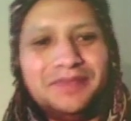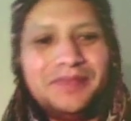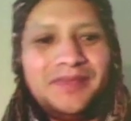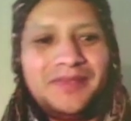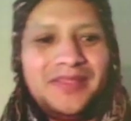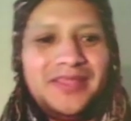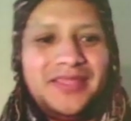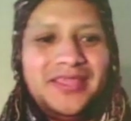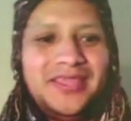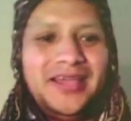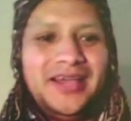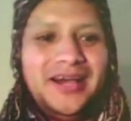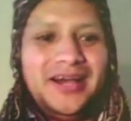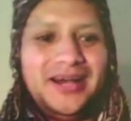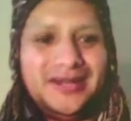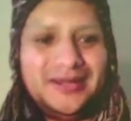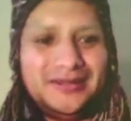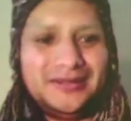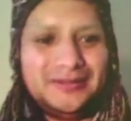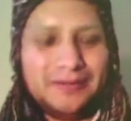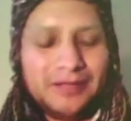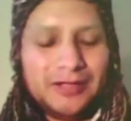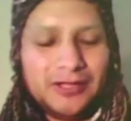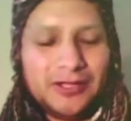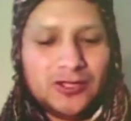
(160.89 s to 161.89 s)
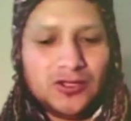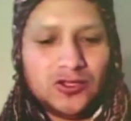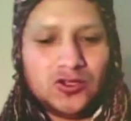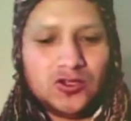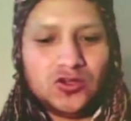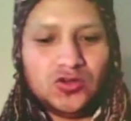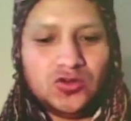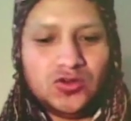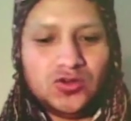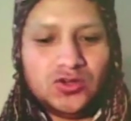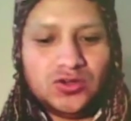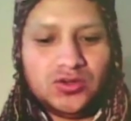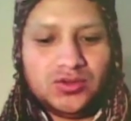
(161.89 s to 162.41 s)
Yeah,
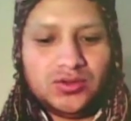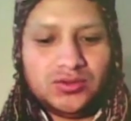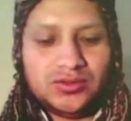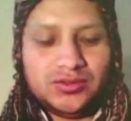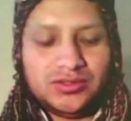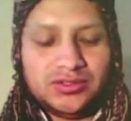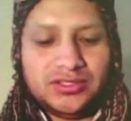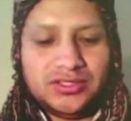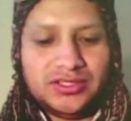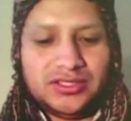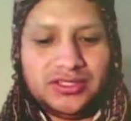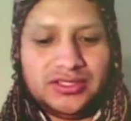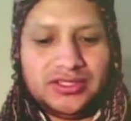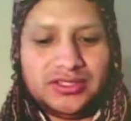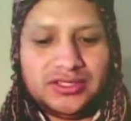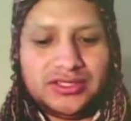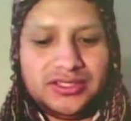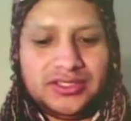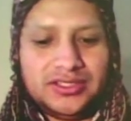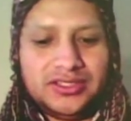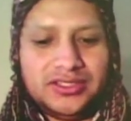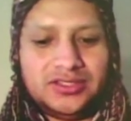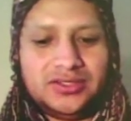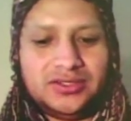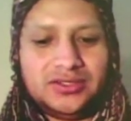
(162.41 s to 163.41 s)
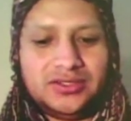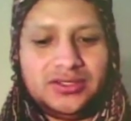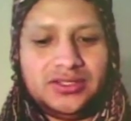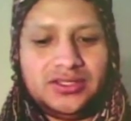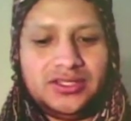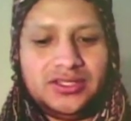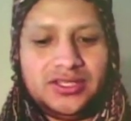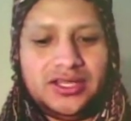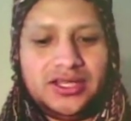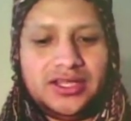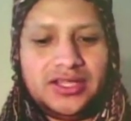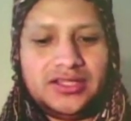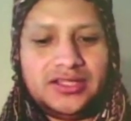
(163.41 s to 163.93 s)
you know, the tradition
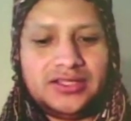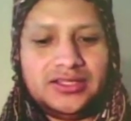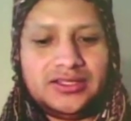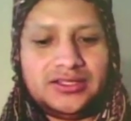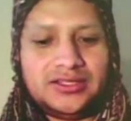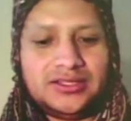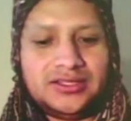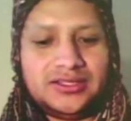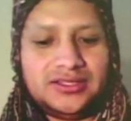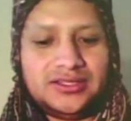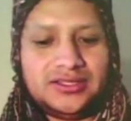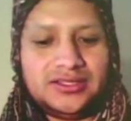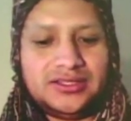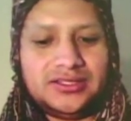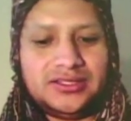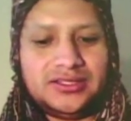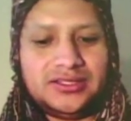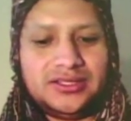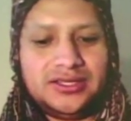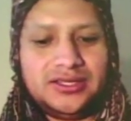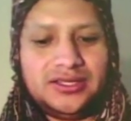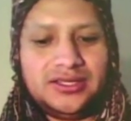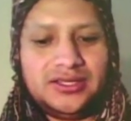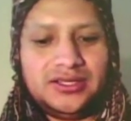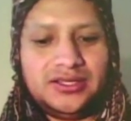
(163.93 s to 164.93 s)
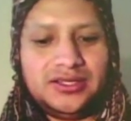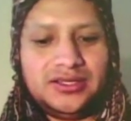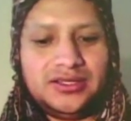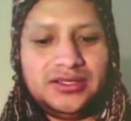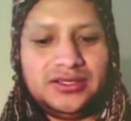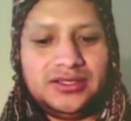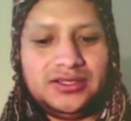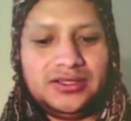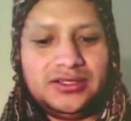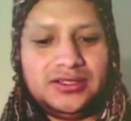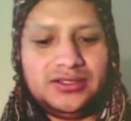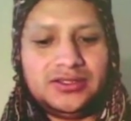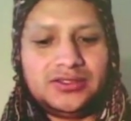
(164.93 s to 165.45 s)
in the Andes
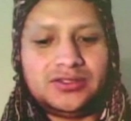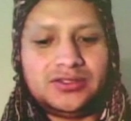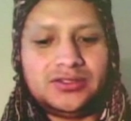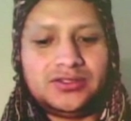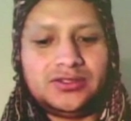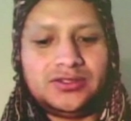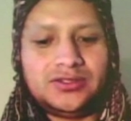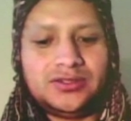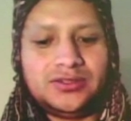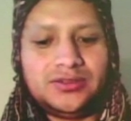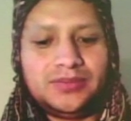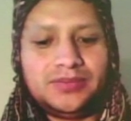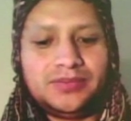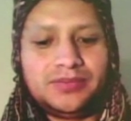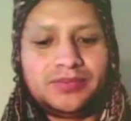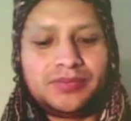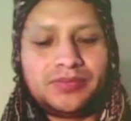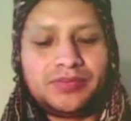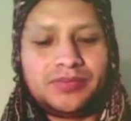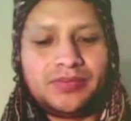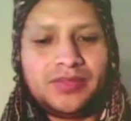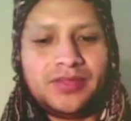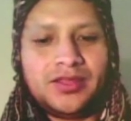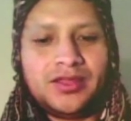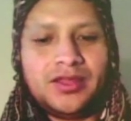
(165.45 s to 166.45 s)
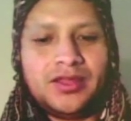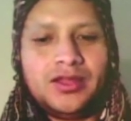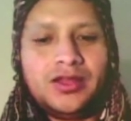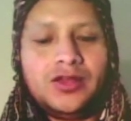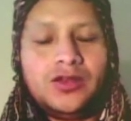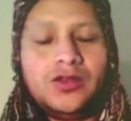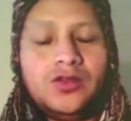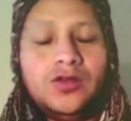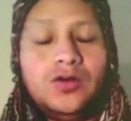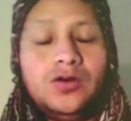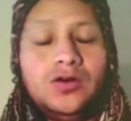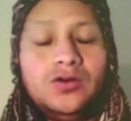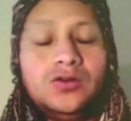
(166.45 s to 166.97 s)
is
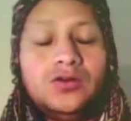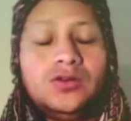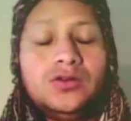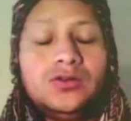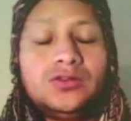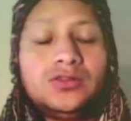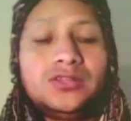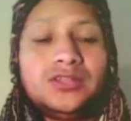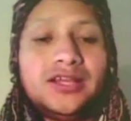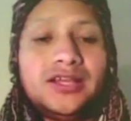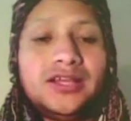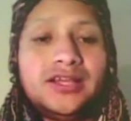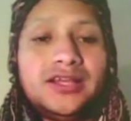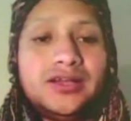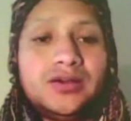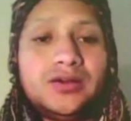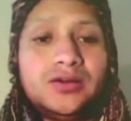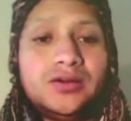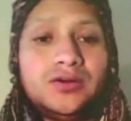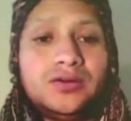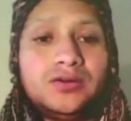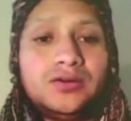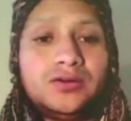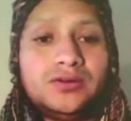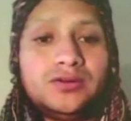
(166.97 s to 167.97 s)
long time ago.